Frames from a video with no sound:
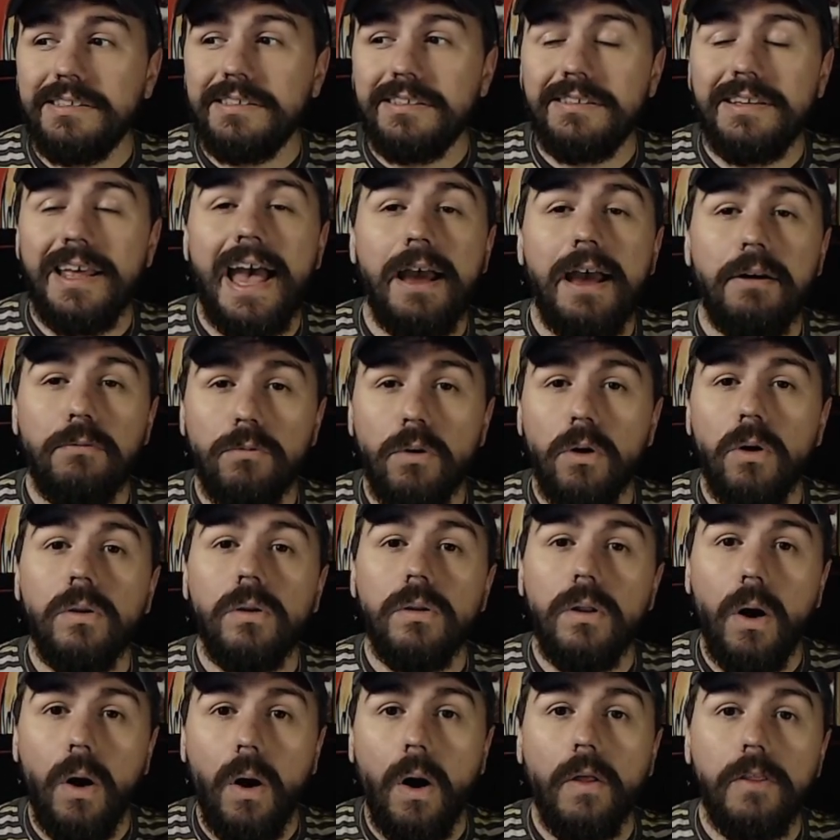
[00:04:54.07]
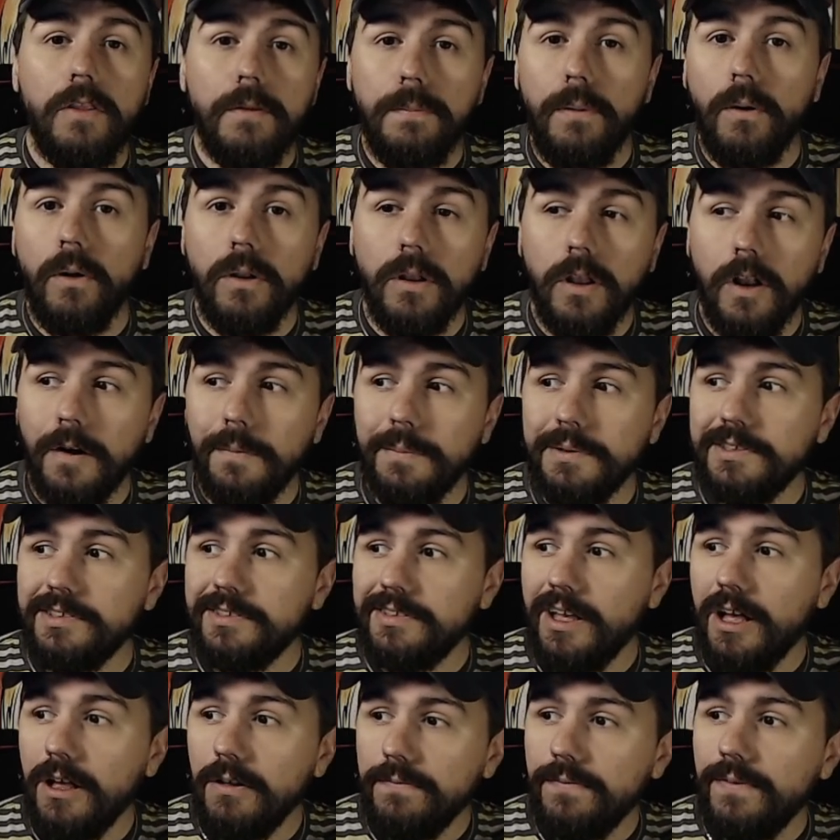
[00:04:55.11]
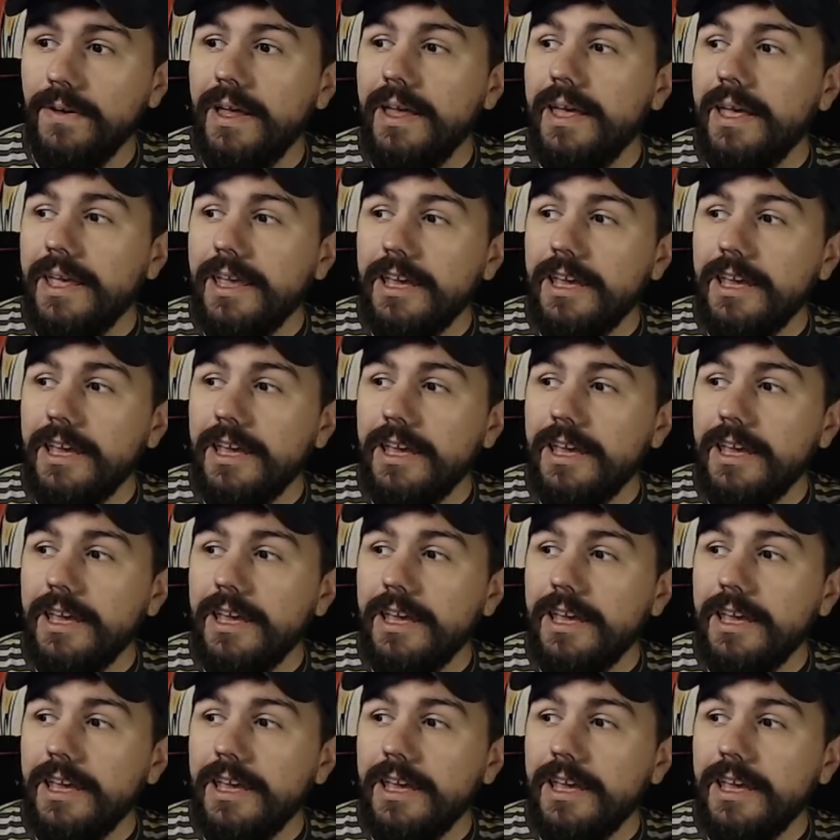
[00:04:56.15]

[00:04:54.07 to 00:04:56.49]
stat roll on the polearm itself.